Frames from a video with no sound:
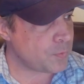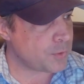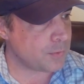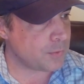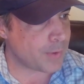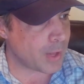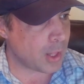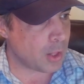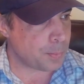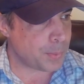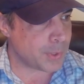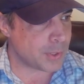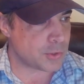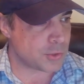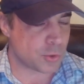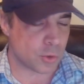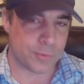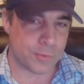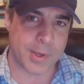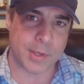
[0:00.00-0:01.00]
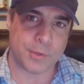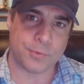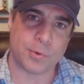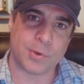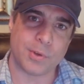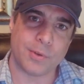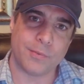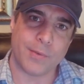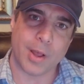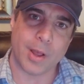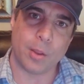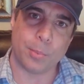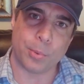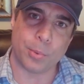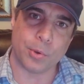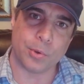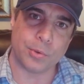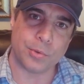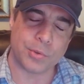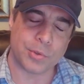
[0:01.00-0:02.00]
developing surveys for
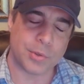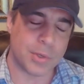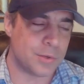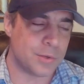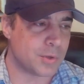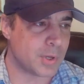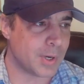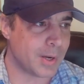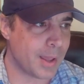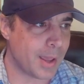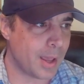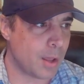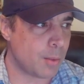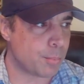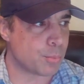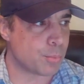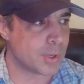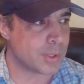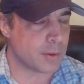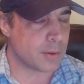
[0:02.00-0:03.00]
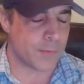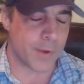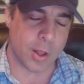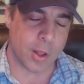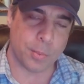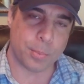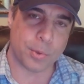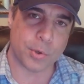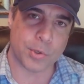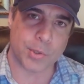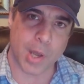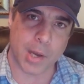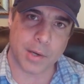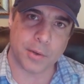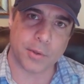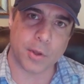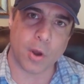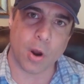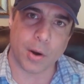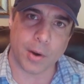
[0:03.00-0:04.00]
developers is going to help bring developers onto
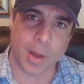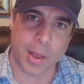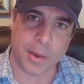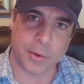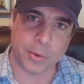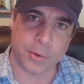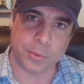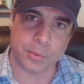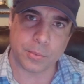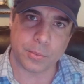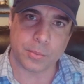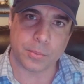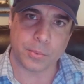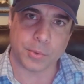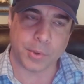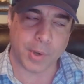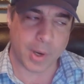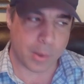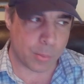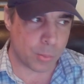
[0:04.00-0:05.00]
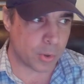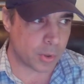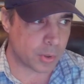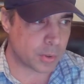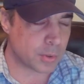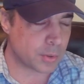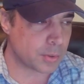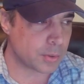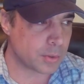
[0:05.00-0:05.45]
the Cardano network.